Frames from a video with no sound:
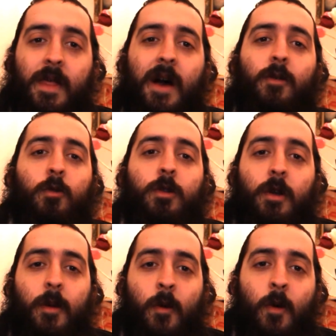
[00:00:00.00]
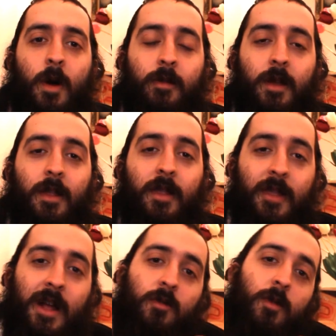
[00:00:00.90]
That was what the Rebbe
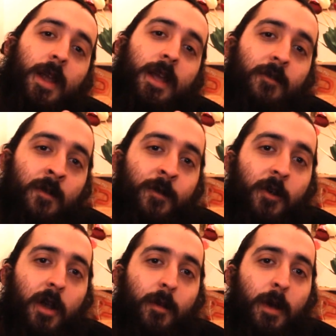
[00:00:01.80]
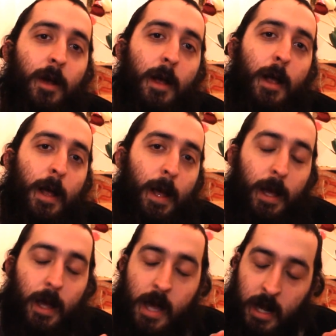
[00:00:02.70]
wanted. That's what I get from the Rebbe.
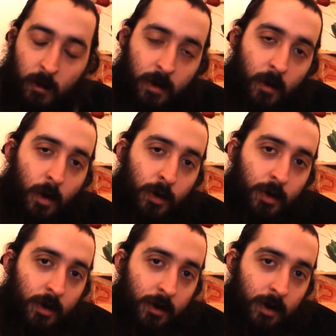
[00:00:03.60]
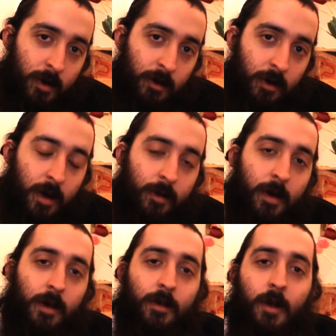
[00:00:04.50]
Anyone that wants to learn about the
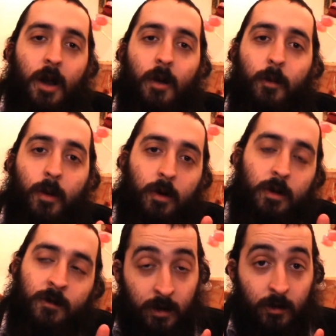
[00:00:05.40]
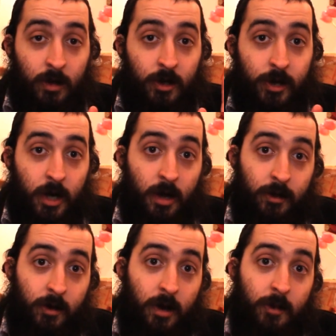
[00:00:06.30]
Rebbe, there are books from you can check
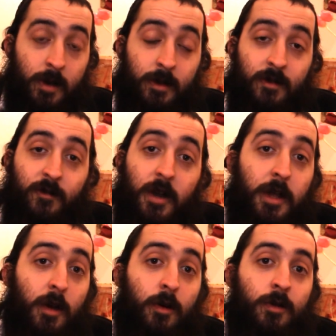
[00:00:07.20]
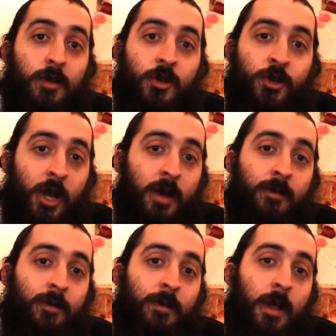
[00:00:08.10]
on the Rebbe's videos,
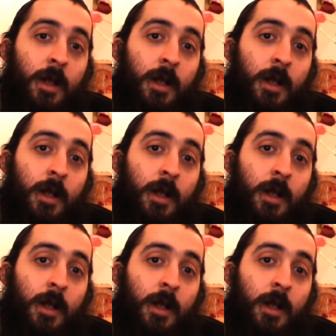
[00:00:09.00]
JEM,